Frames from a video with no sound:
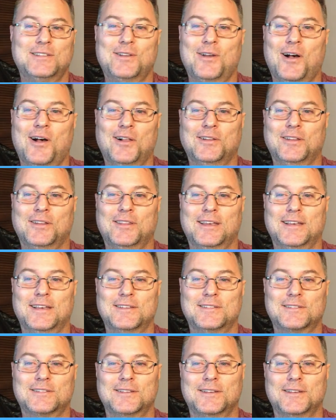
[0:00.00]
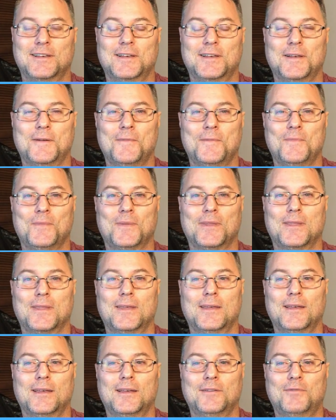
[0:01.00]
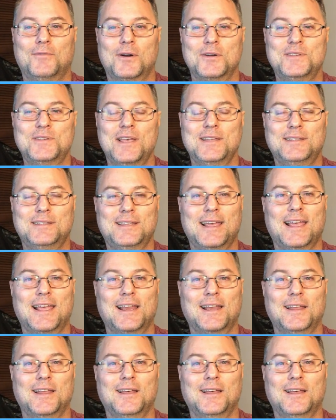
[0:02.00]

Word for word: Verse 18 What does it matter?